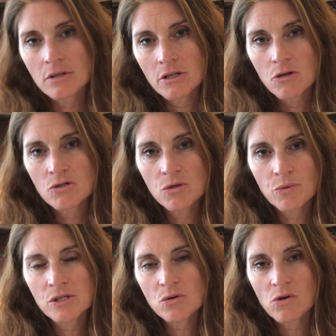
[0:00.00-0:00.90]
use the
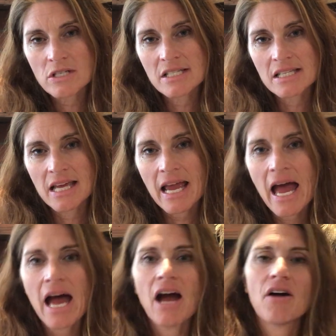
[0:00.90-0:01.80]
resources they
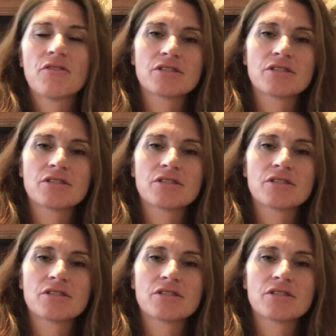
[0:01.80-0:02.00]
have.